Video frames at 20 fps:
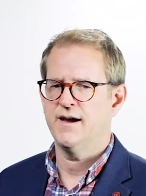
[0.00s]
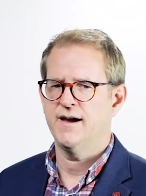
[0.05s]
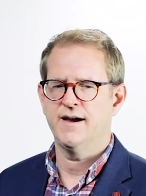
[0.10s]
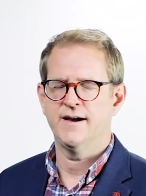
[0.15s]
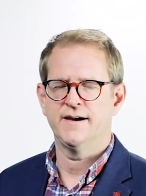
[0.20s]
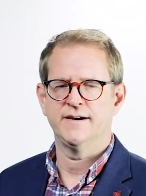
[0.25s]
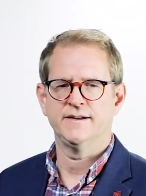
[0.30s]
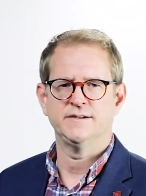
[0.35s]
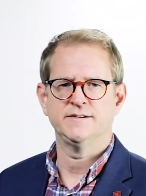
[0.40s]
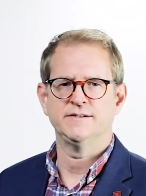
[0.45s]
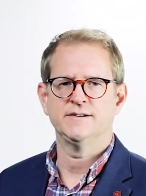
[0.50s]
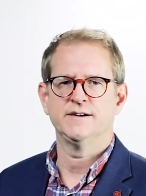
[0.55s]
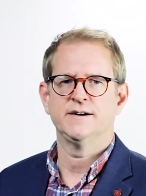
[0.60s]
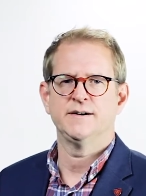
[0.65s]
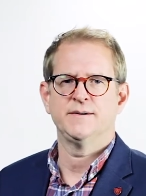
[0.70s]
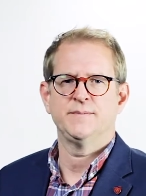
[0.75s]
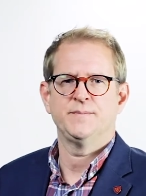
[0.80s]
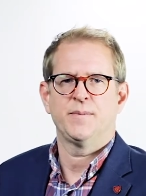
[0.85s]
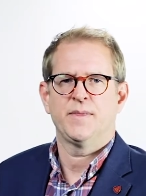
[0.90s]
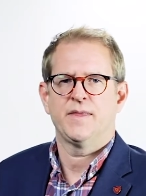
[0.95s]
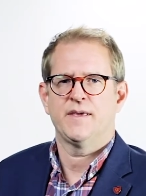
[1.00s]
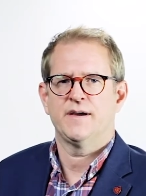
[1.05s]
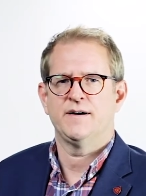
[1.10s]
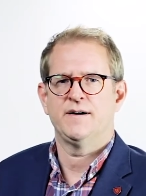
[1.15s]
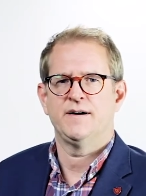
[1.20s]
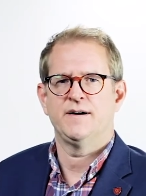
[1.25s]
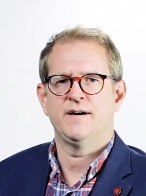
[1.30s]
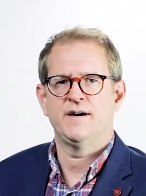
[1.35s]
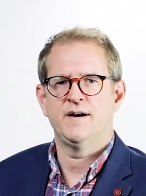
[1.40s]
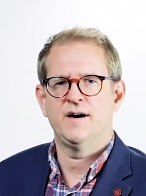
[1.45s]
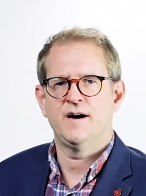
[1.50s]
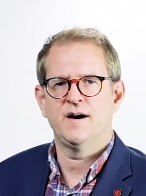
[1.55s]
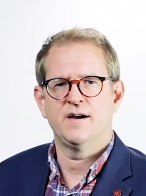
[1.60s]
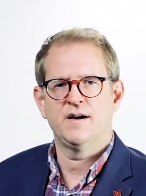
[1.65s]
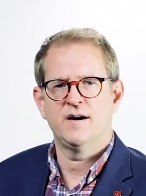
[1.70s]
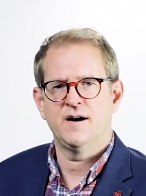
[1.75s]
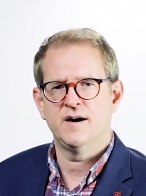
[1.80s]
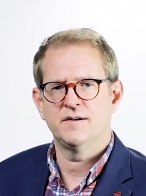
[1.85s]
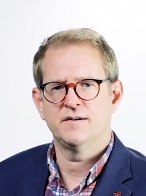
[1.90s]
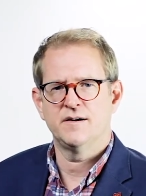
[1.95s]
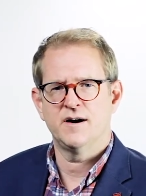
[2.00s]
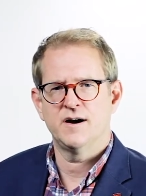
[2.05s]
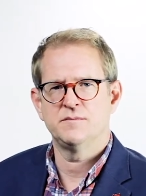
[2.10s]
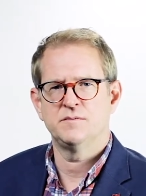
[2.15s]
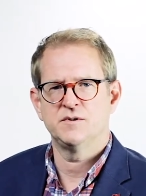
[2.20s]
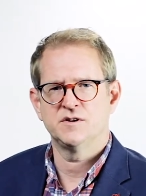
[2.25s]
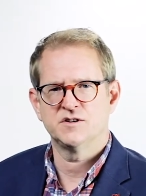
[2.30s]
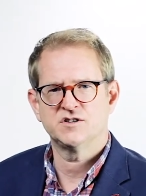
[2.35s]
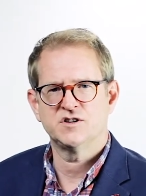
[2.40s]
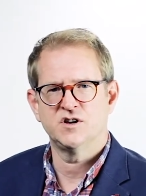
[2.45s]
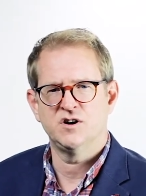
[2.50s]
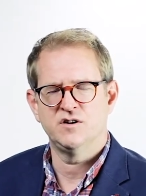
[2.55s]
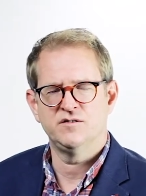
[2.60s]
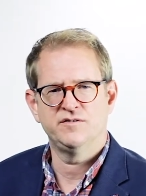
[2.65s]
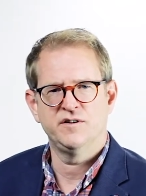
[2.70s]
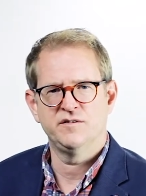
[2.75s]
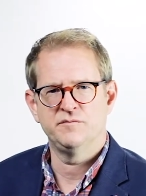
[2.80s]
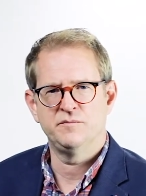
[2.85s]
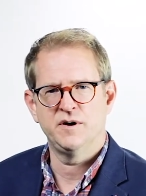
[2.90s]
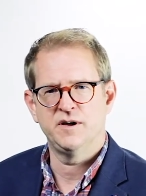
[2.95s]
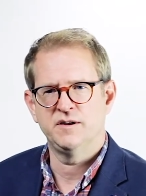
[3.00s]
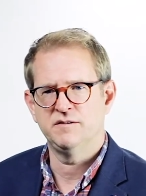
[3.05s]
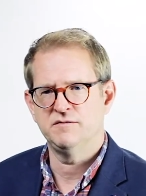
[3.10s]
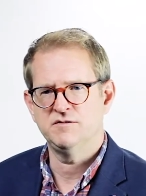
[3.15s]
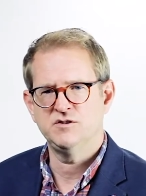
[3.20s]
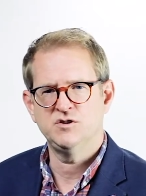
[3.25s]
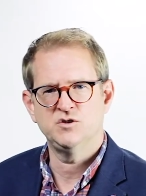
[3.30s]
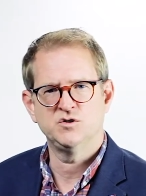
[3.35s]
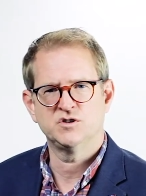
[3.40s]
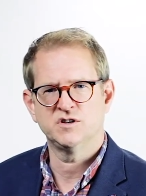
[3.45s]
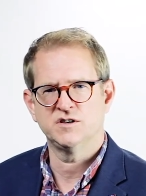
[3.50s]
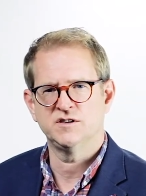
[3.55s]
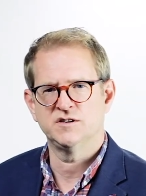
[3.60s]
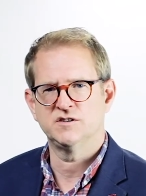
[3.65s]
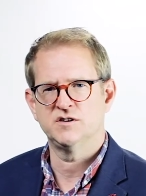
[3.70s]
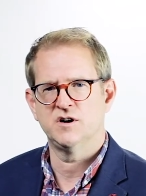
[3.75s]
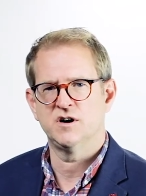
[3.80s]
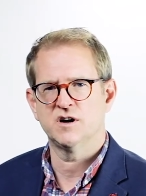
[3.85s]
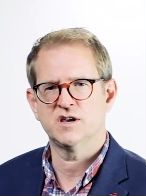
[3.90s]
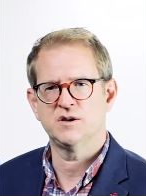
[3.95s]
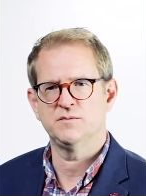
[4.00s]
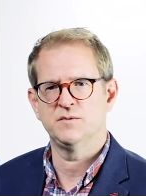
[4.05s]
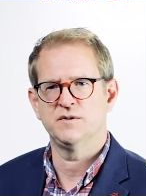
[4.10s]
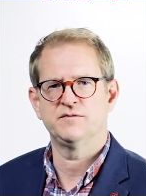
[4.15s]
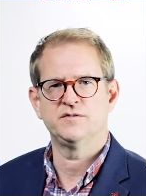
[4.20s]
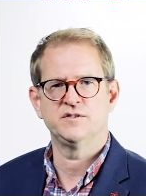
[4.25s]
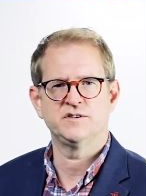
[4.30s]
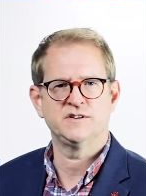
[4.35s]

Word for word: And uh, uh, I, I, I myself have been using the document for